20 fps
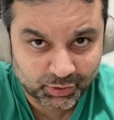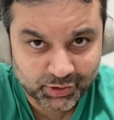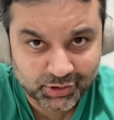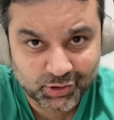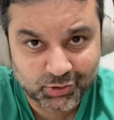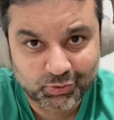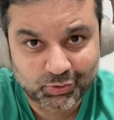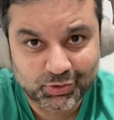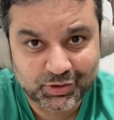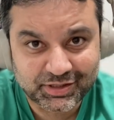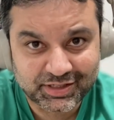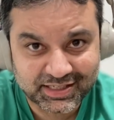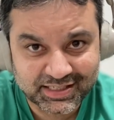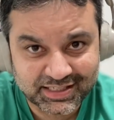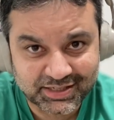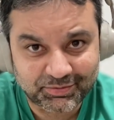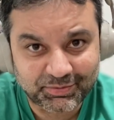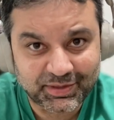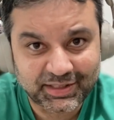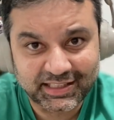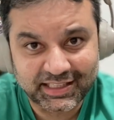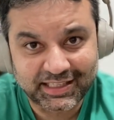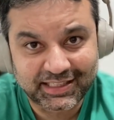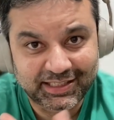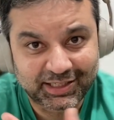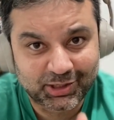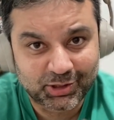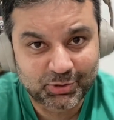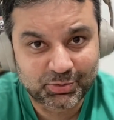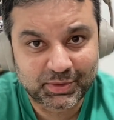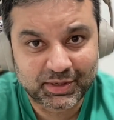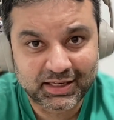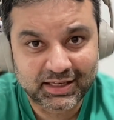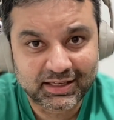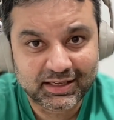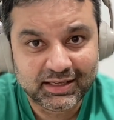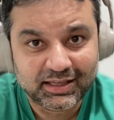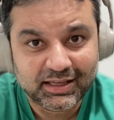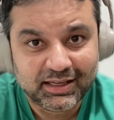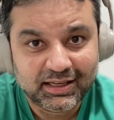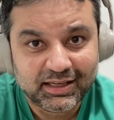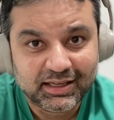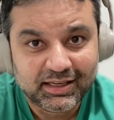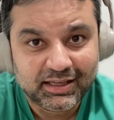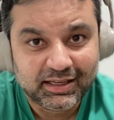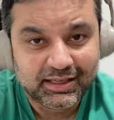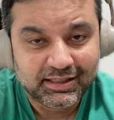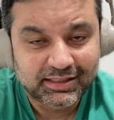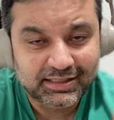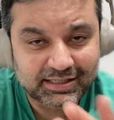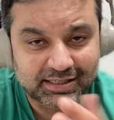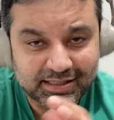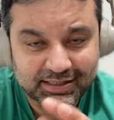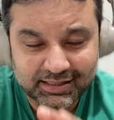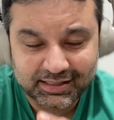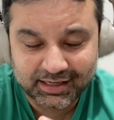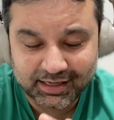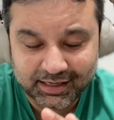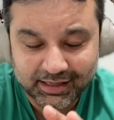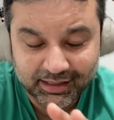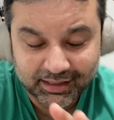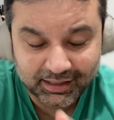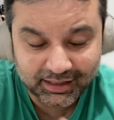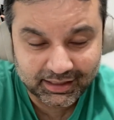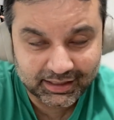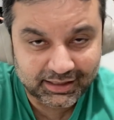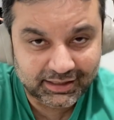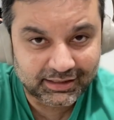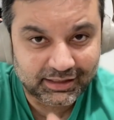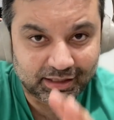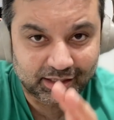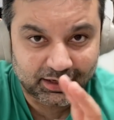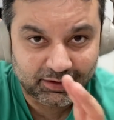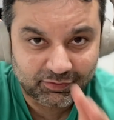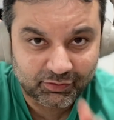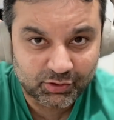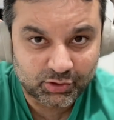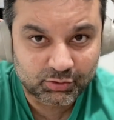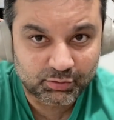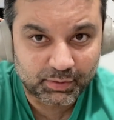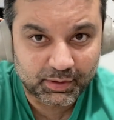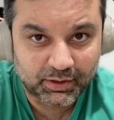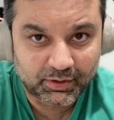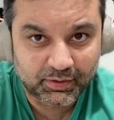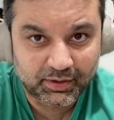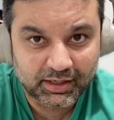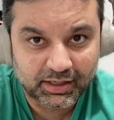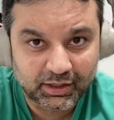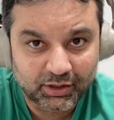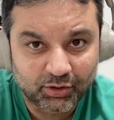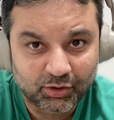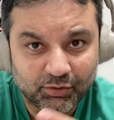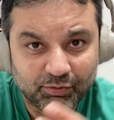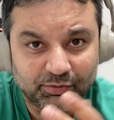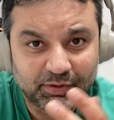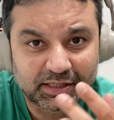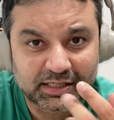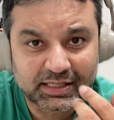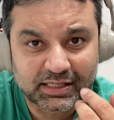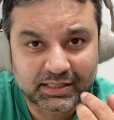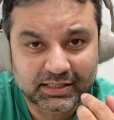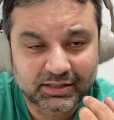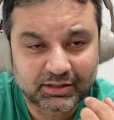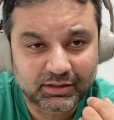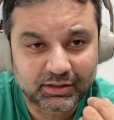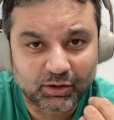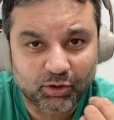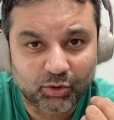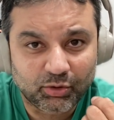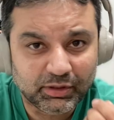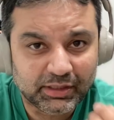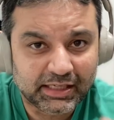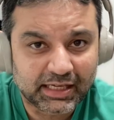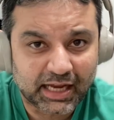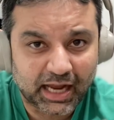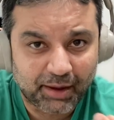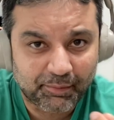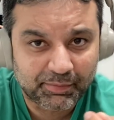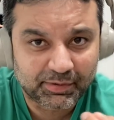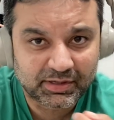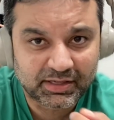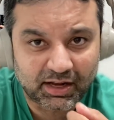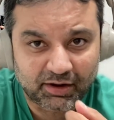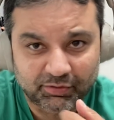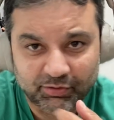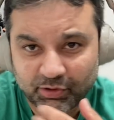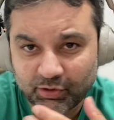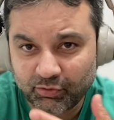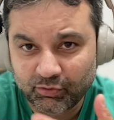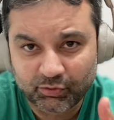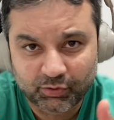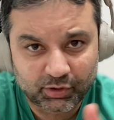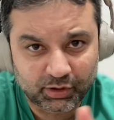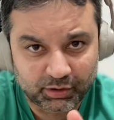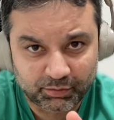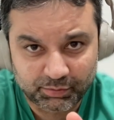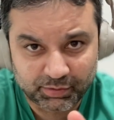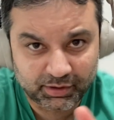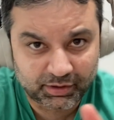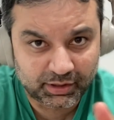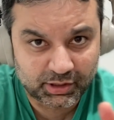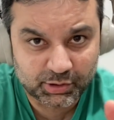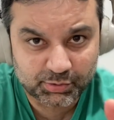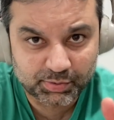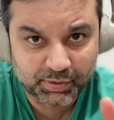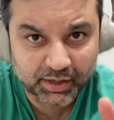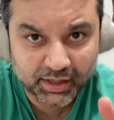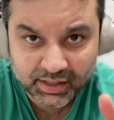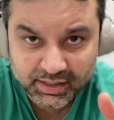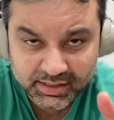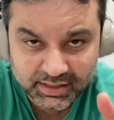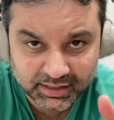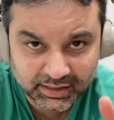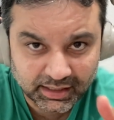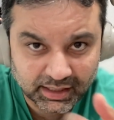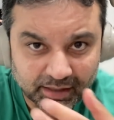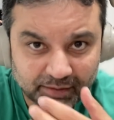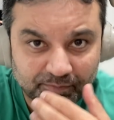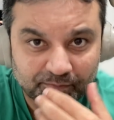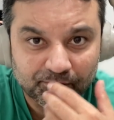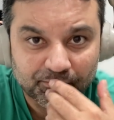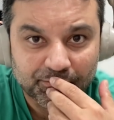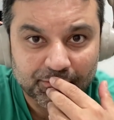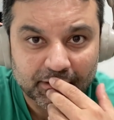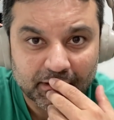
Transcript: process was something that tells me this is clearly the difference between, this only happens after you've got a bit of experience, and then